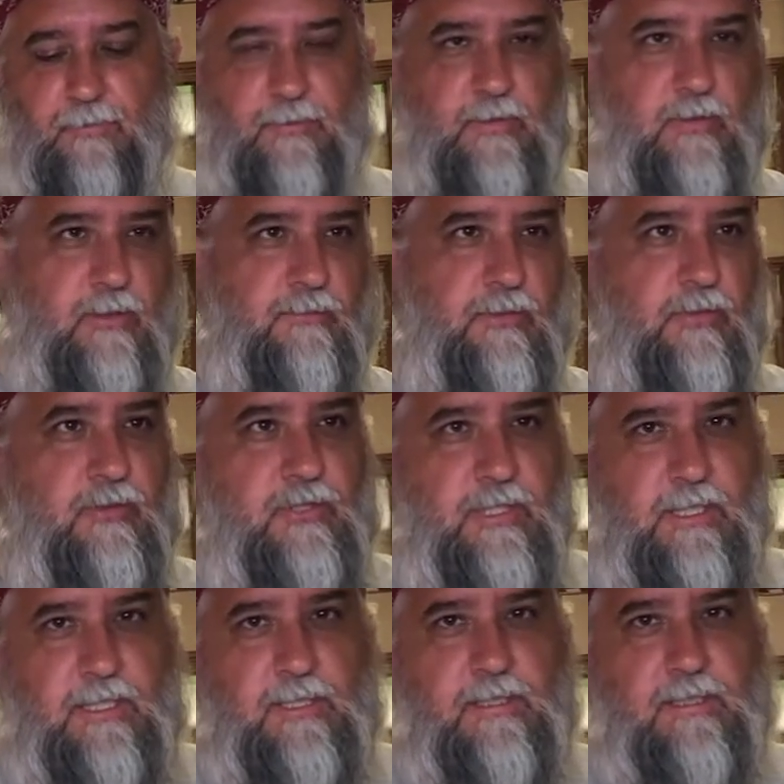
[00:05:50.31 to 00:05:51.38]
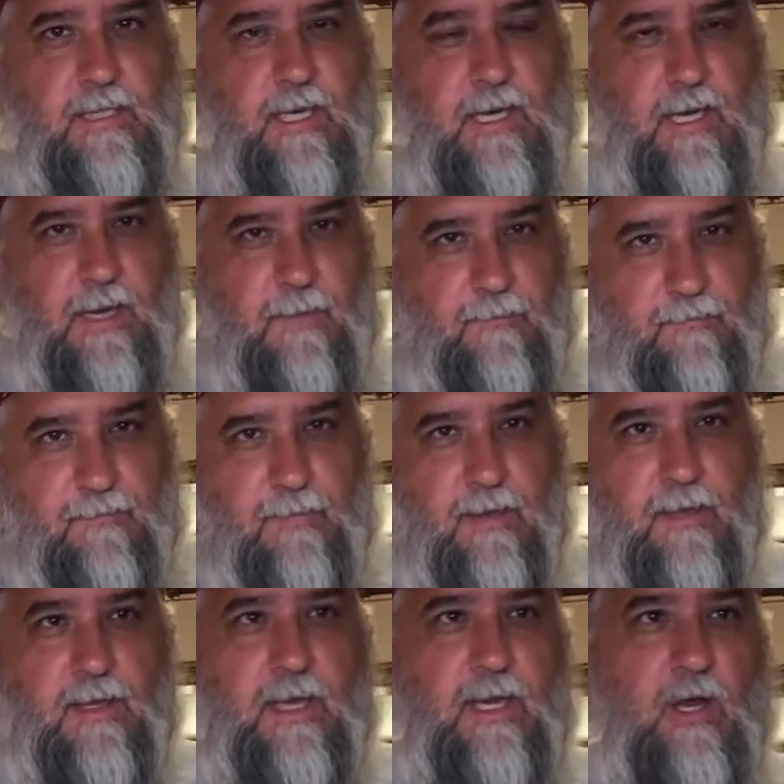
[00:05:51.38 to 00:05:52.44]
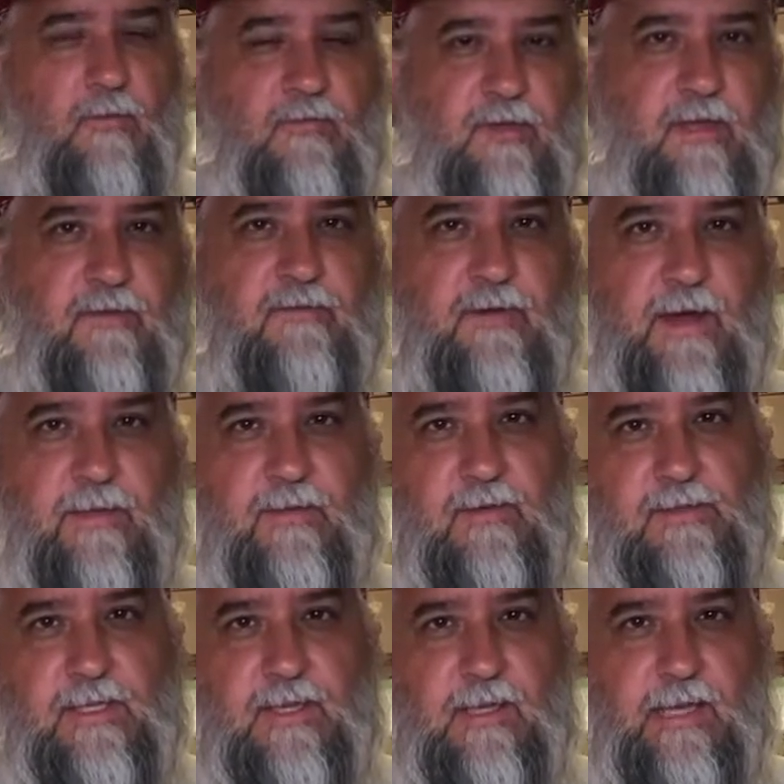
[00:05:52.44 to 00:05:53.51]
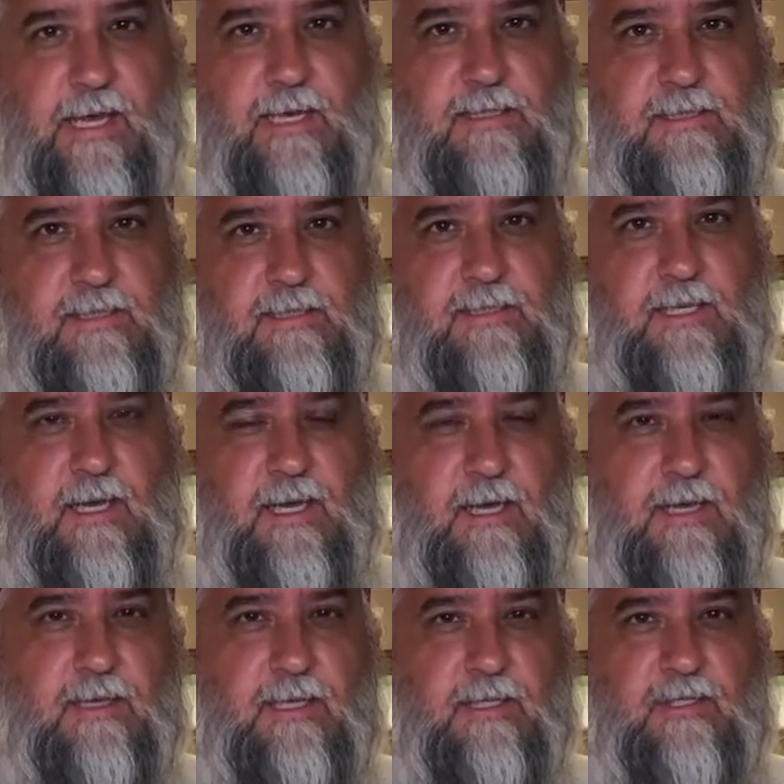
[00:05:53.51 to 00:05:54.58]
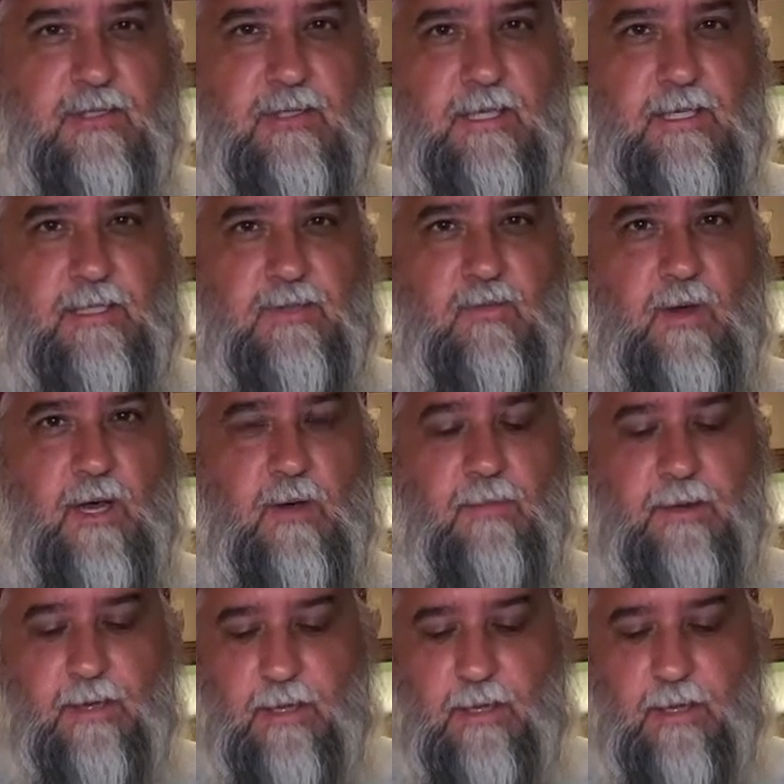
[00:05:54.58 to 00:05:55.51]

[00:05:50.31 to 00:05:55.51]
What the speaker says: do the blue cheese, and hopefully you can find those other lettuces that you need as well. But